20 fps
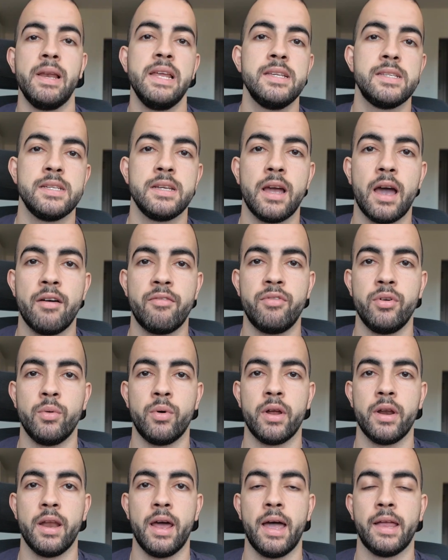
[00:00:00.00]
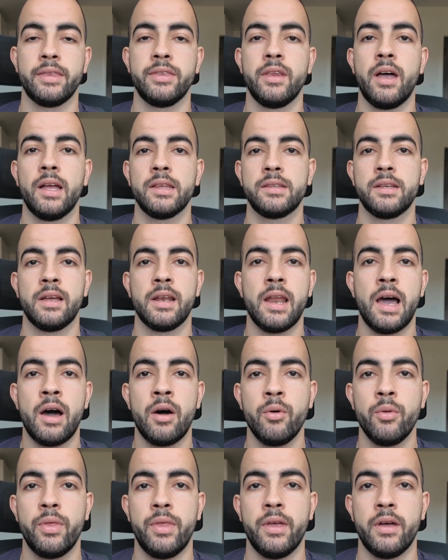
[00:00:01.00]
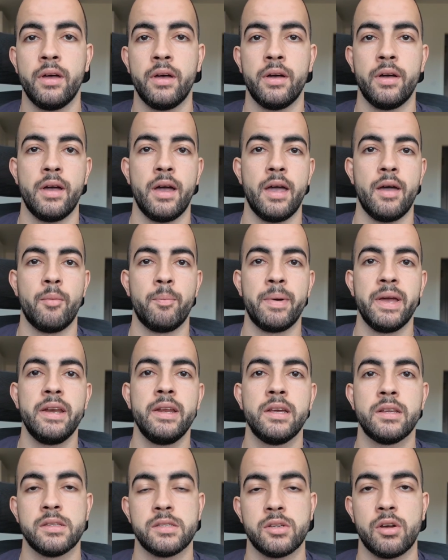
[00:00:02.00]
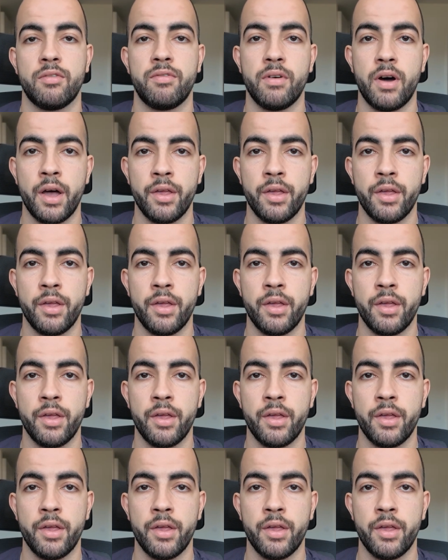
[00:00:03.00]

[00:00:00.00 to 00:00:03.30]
pleasing everyone and not allow the opinions of